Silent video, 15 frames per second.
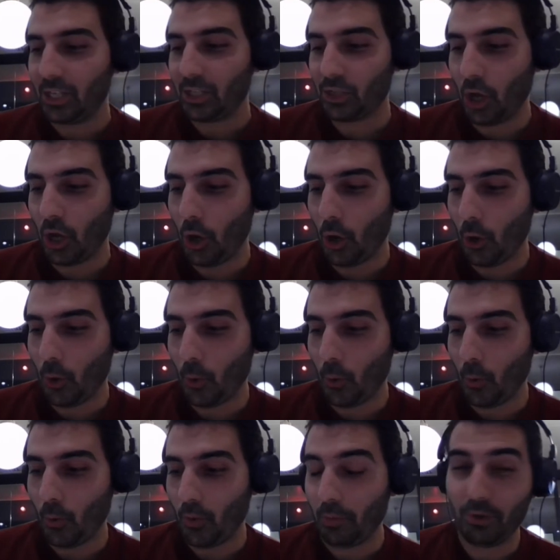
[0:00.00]

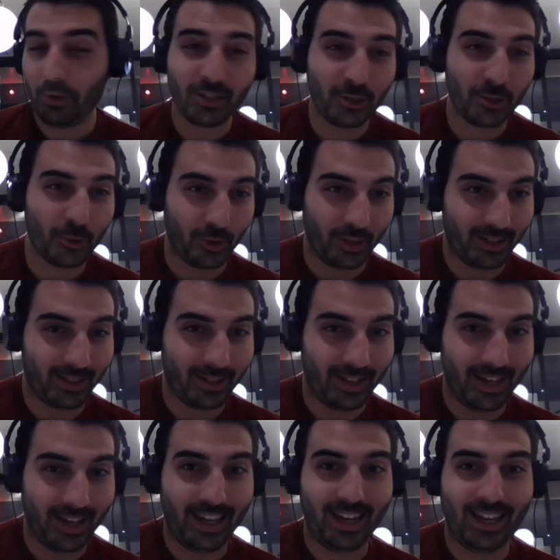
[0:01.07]
So, the person joining us
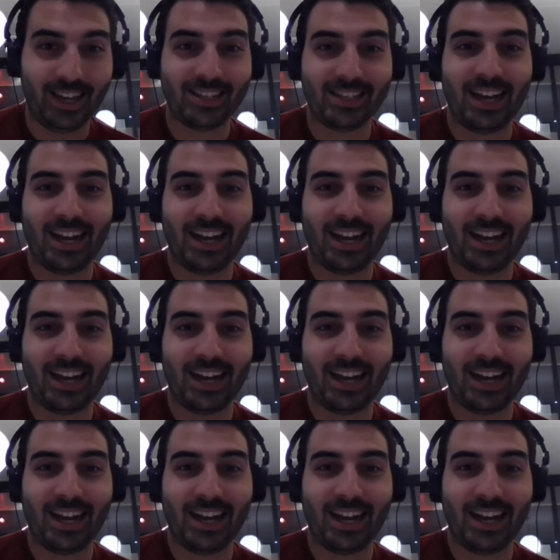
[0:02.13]
today is